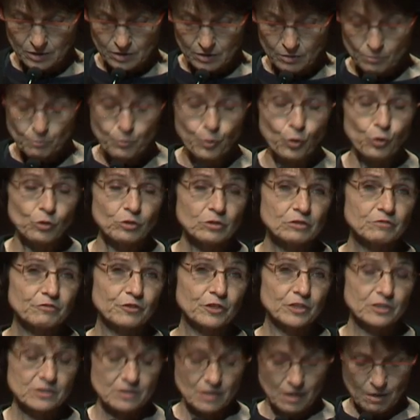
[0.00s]
Poland, for
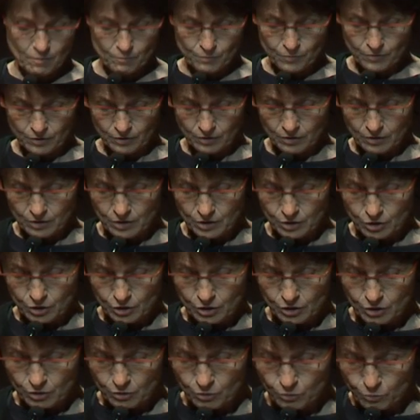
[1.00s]
example,
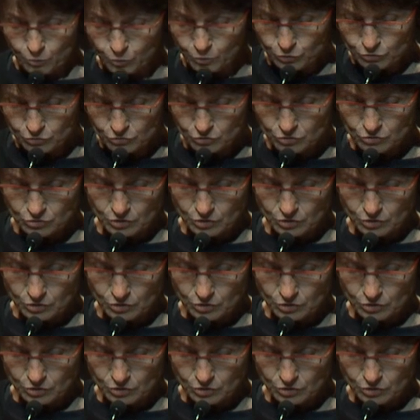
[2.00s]
would,